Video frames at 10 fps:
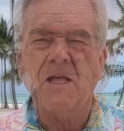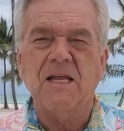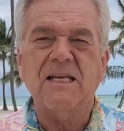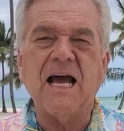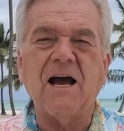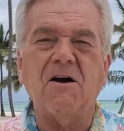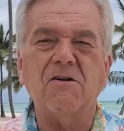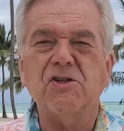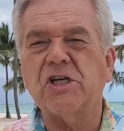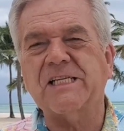Now,
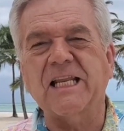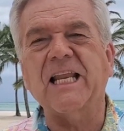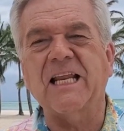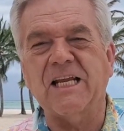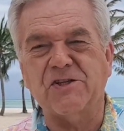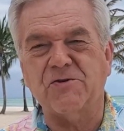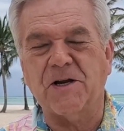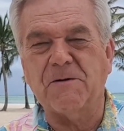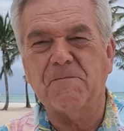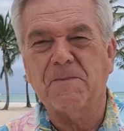just a little
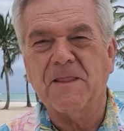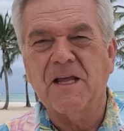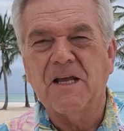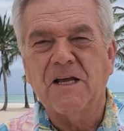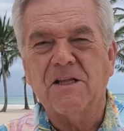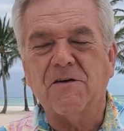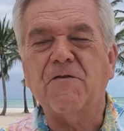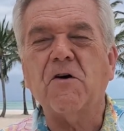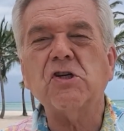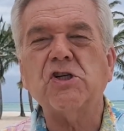history. The
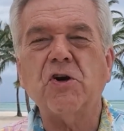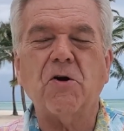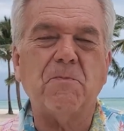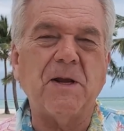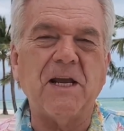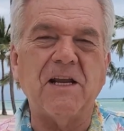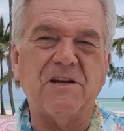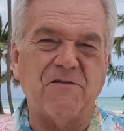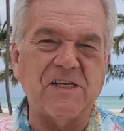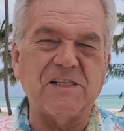first European
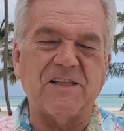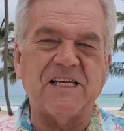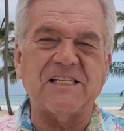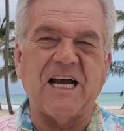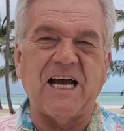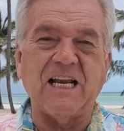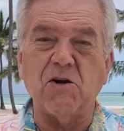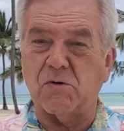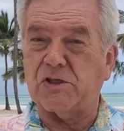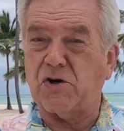to visit this island
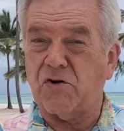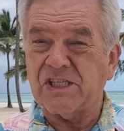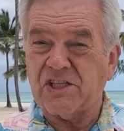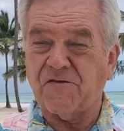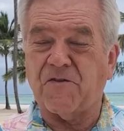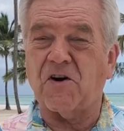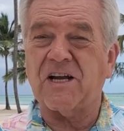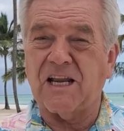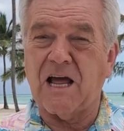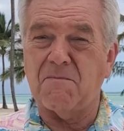was Christopher
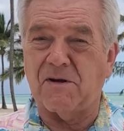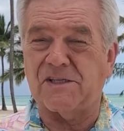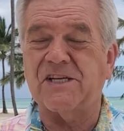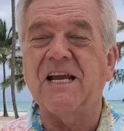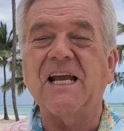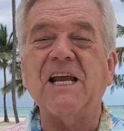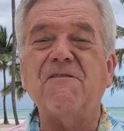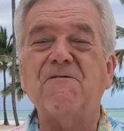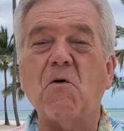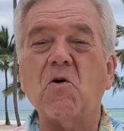Columbus in
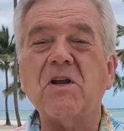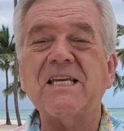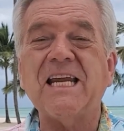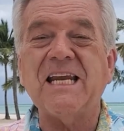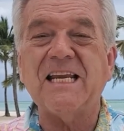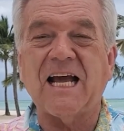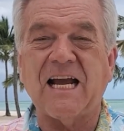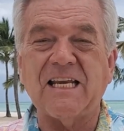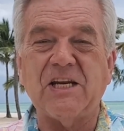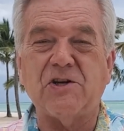
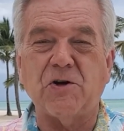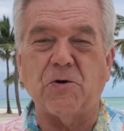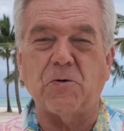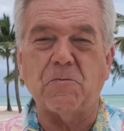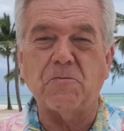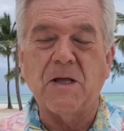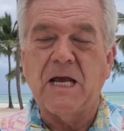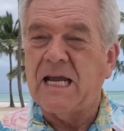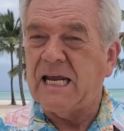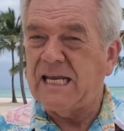1492.
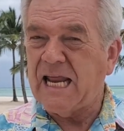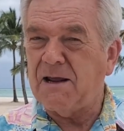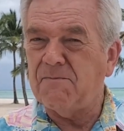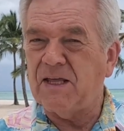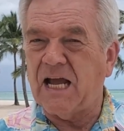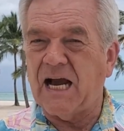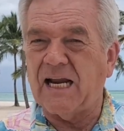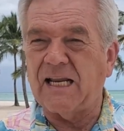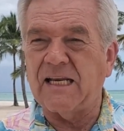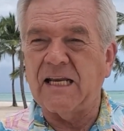He named the
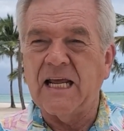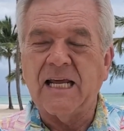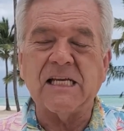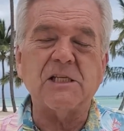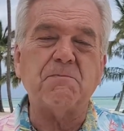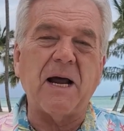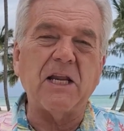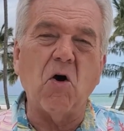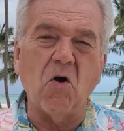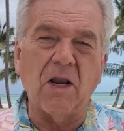island
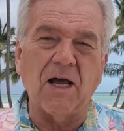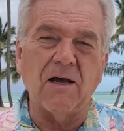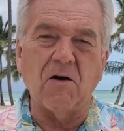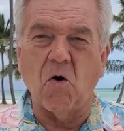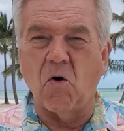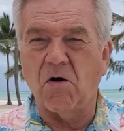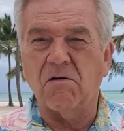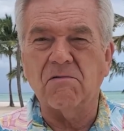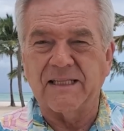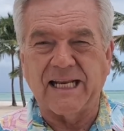Hispaniola, or
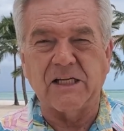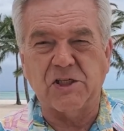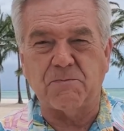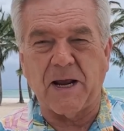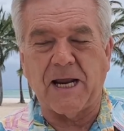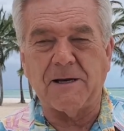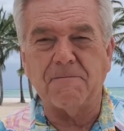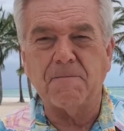Little Spain.